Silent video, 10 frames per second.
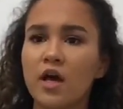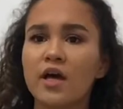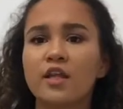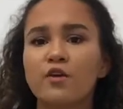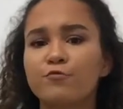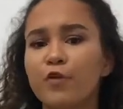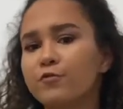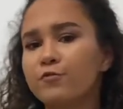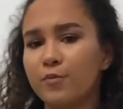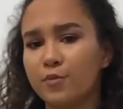They run
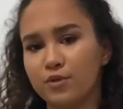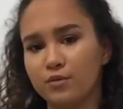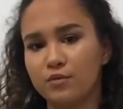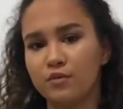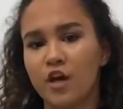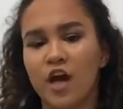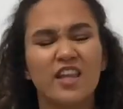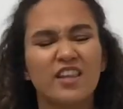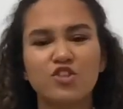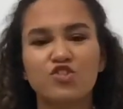from you.
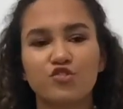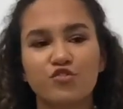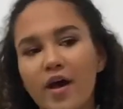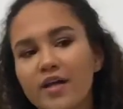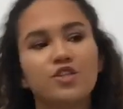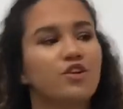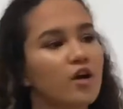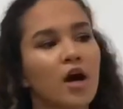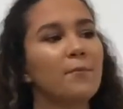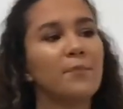They dread your
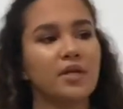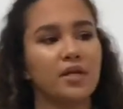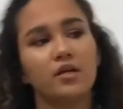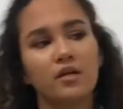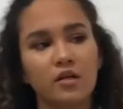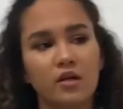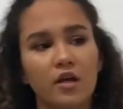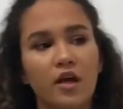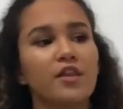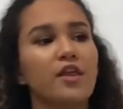company.
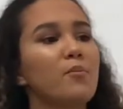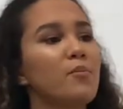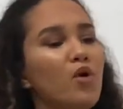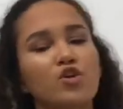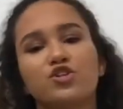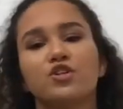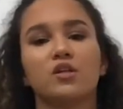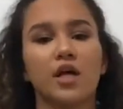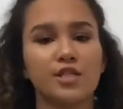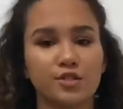They
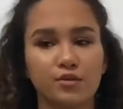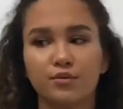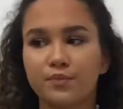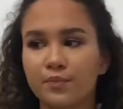marginalize you.